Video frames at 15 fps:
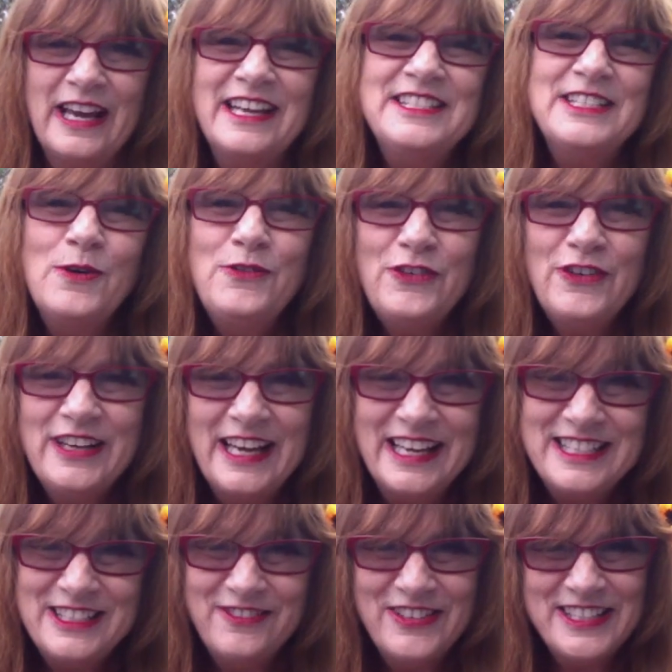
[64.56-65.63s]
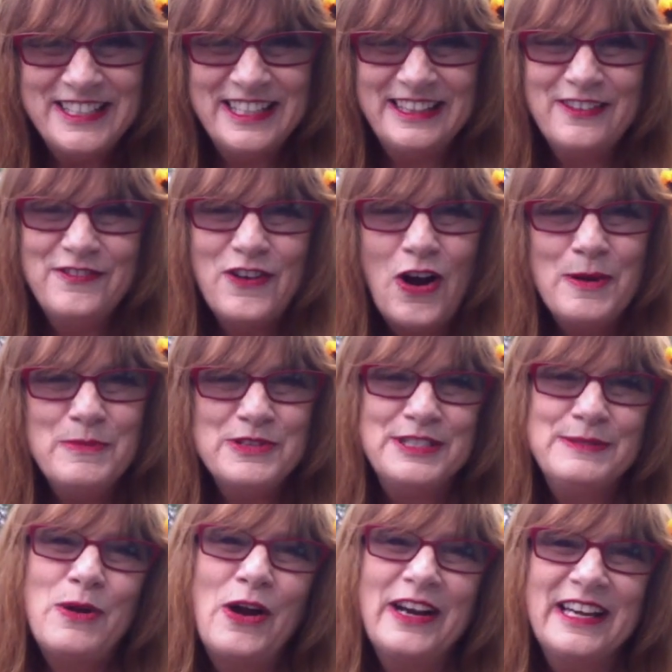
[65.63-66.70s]
And don't forget to visit the farmers
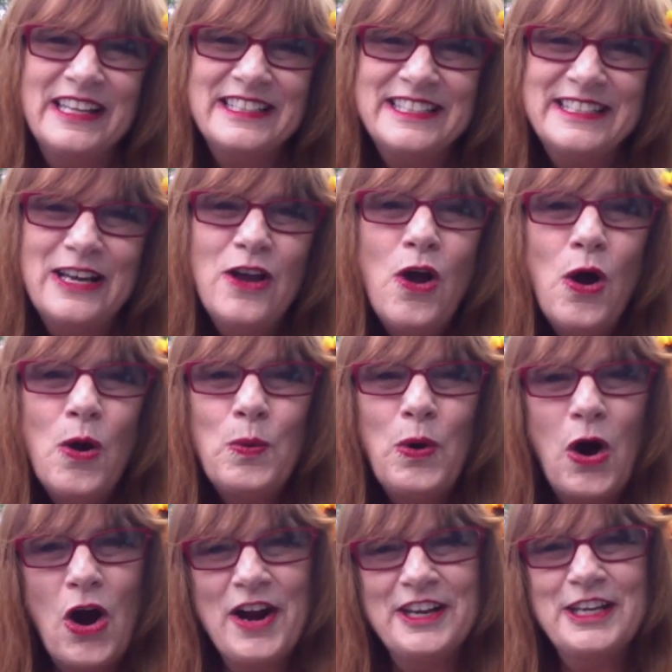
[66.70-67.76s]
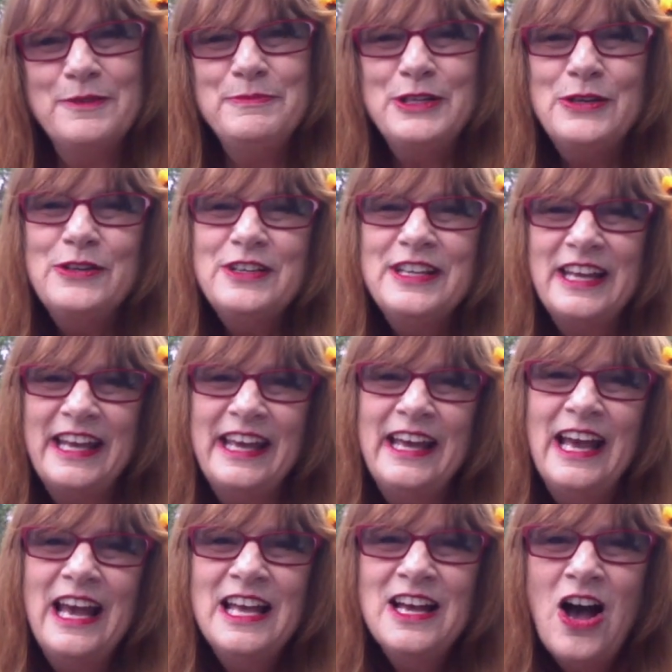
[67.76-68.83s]
markets, where our community,
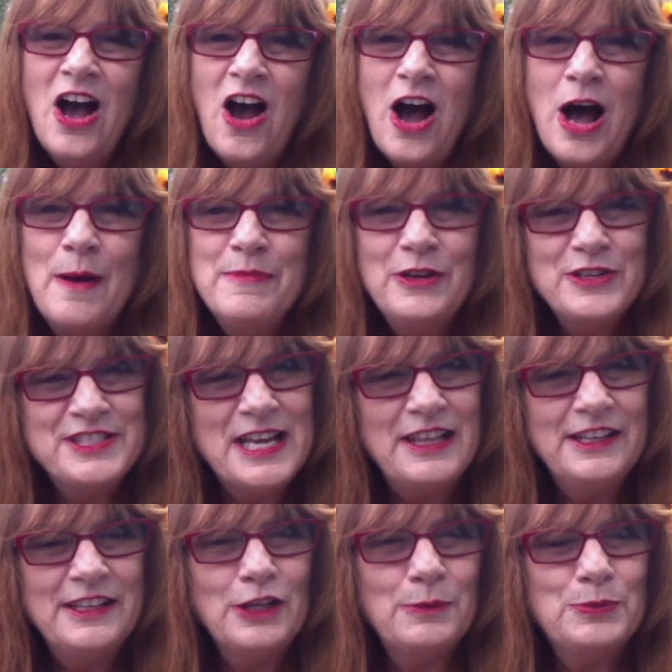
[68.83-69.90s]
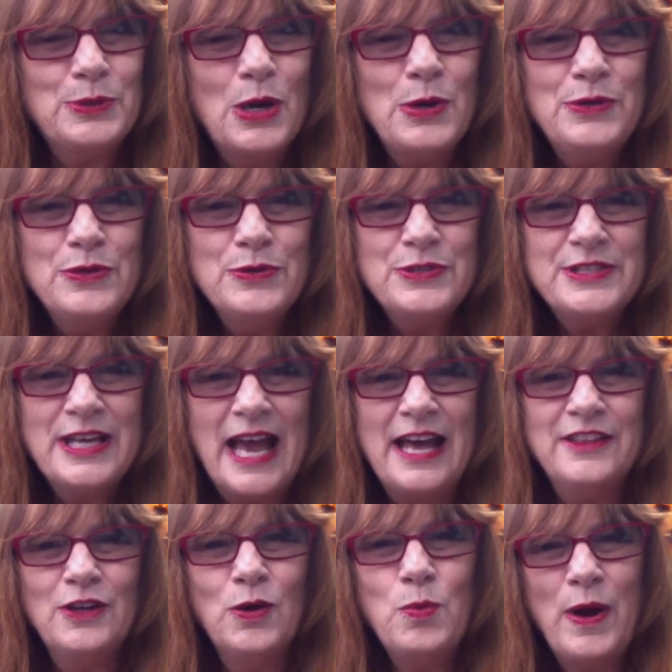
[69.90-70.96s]
they're selling their produce
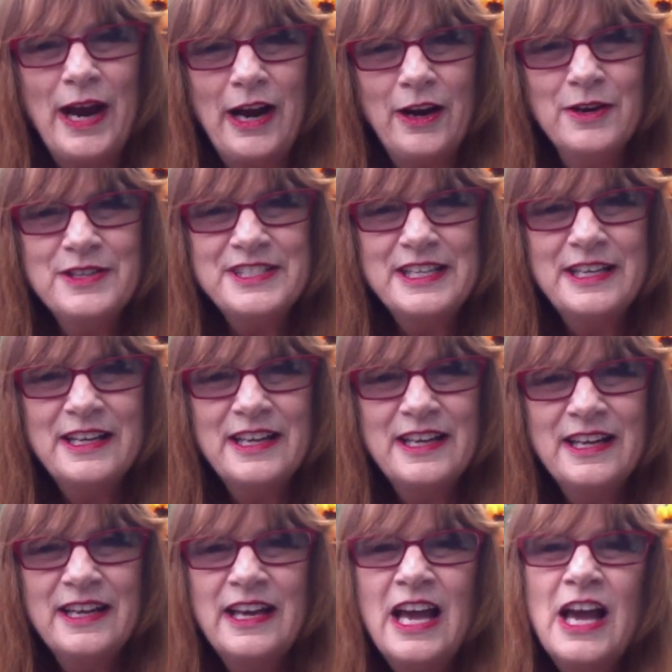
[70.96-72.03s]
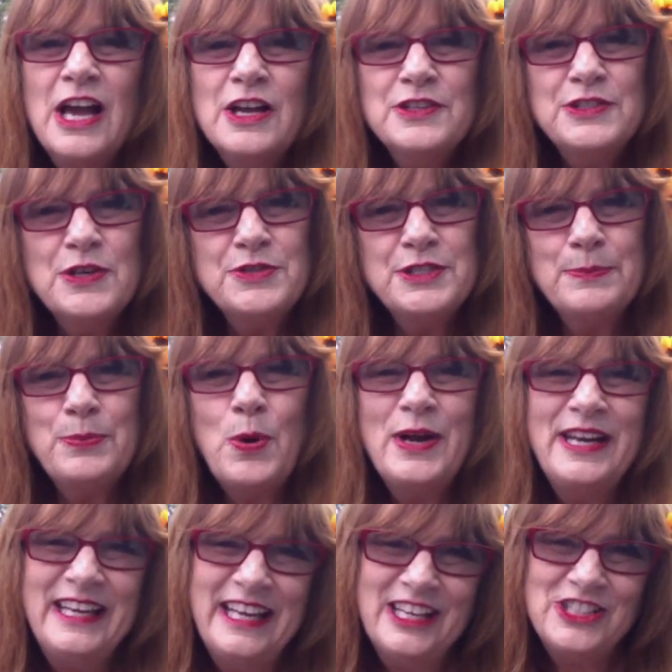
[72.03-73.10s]
and their wares. So
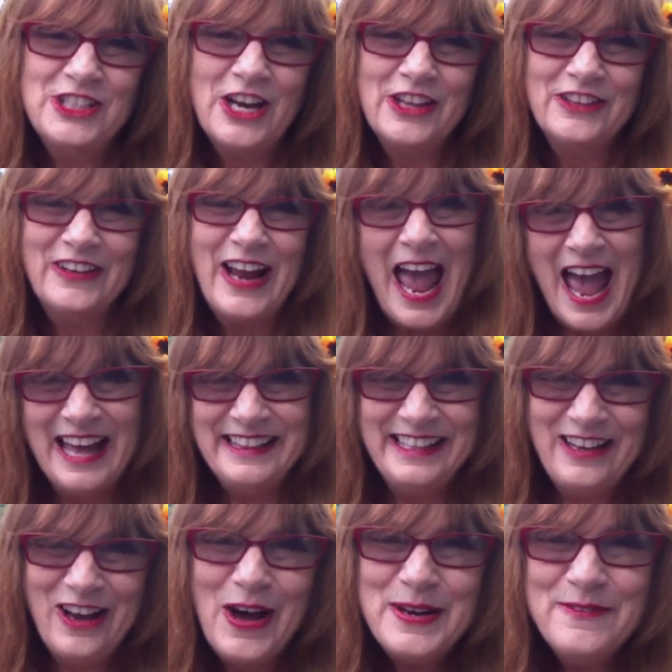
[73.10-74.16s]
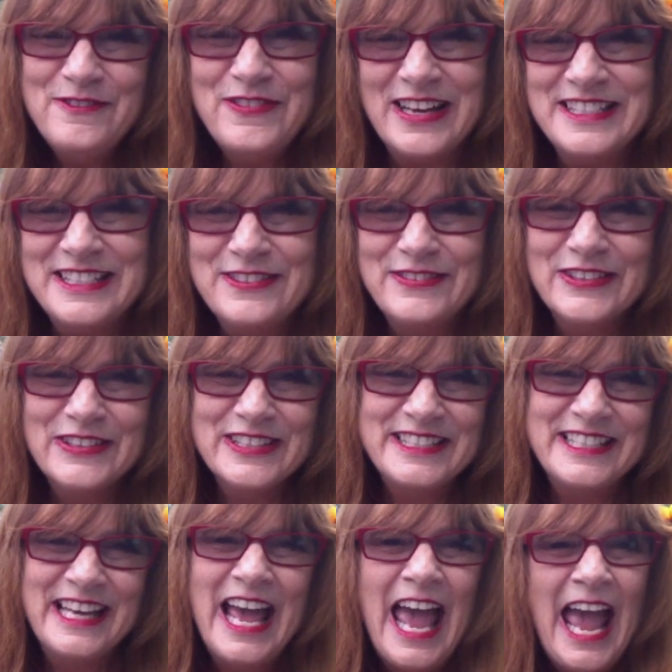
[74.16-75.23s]
supporting each other. And the autumn
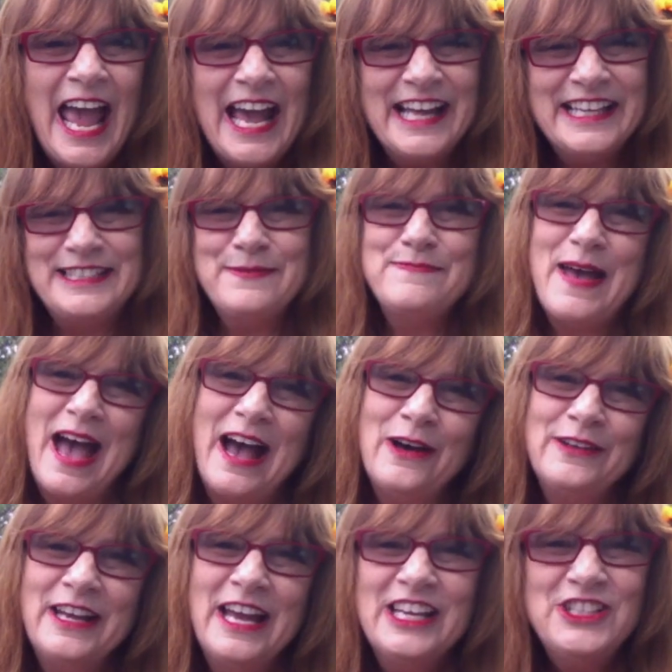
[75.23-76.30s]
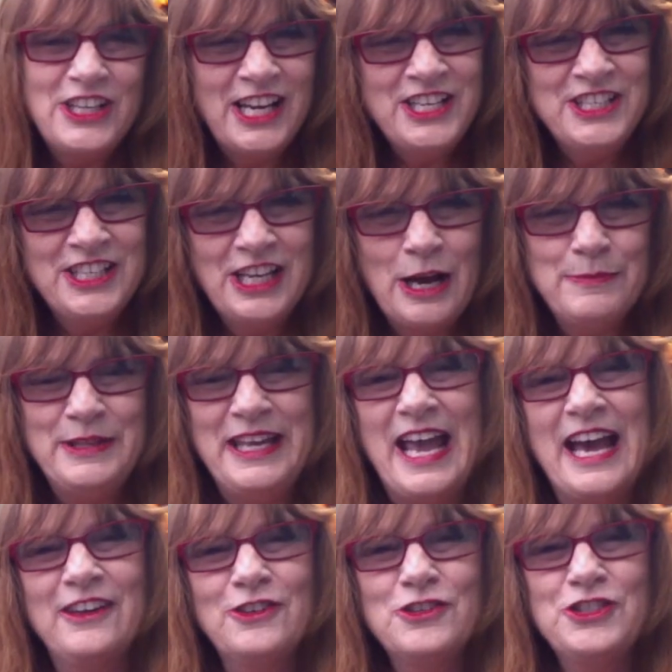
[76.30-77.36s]
festivals, it's about changing up the
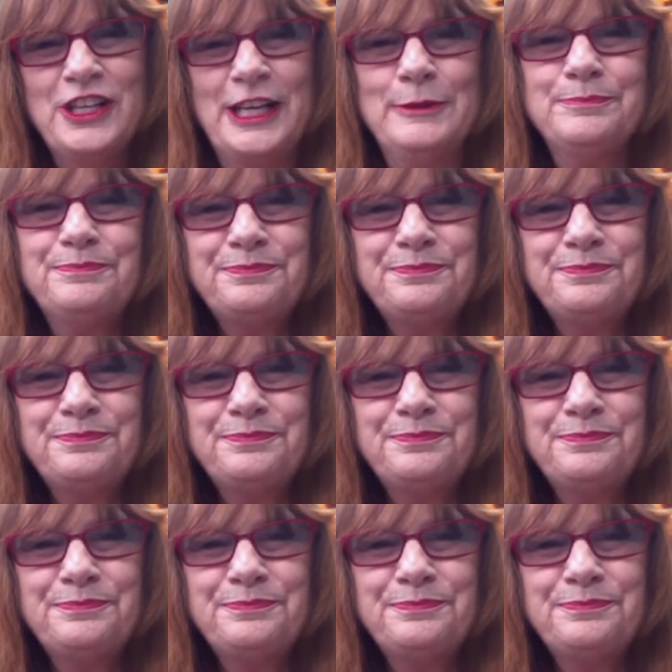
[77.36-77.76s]
energy.